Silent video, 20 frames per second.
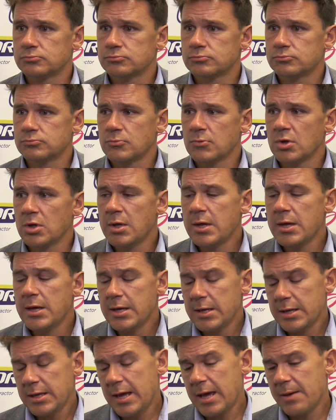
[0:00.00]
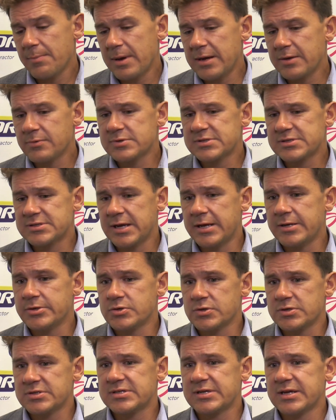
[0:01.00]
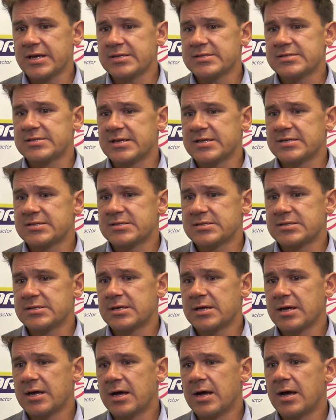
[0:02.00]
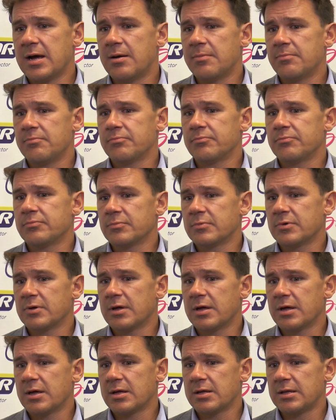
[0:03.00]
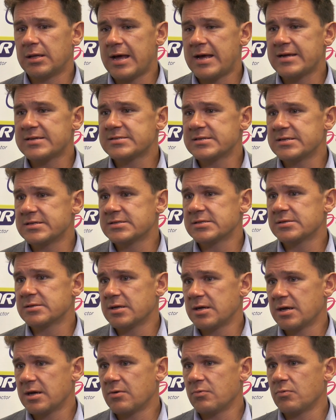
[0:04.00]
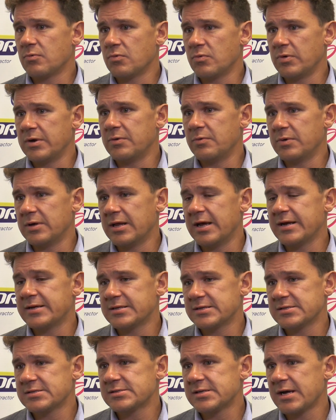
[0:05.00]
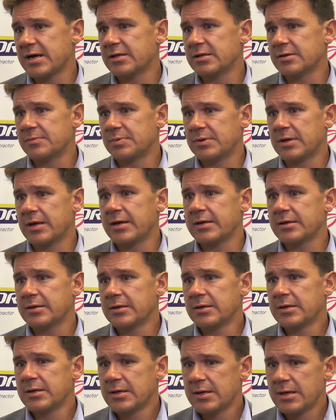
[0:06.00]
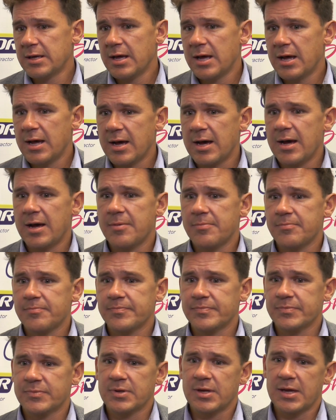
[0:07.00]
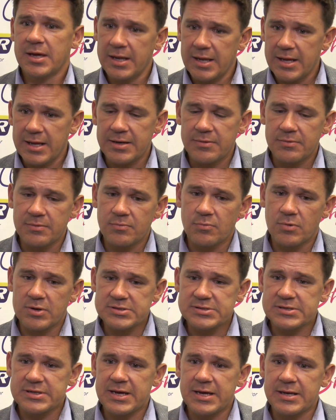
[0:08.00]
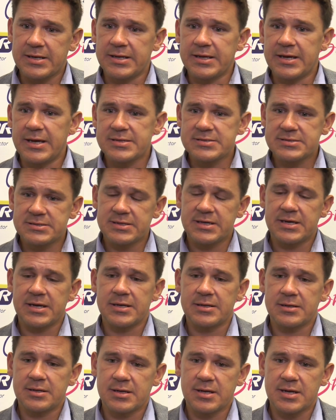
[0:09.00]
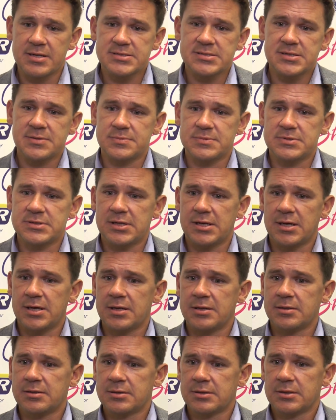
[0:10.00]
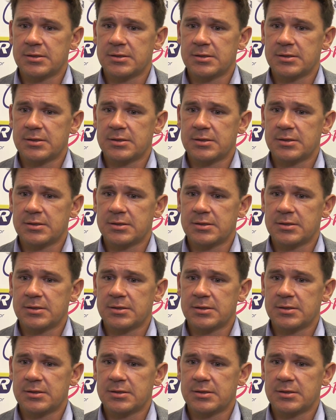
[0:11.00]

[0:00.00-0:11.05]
that. Yeah, Mike was dangerous against us um, uh, last season. Uh, we, we liked his style of play. Um, and, and, once again, he has to get accustomed to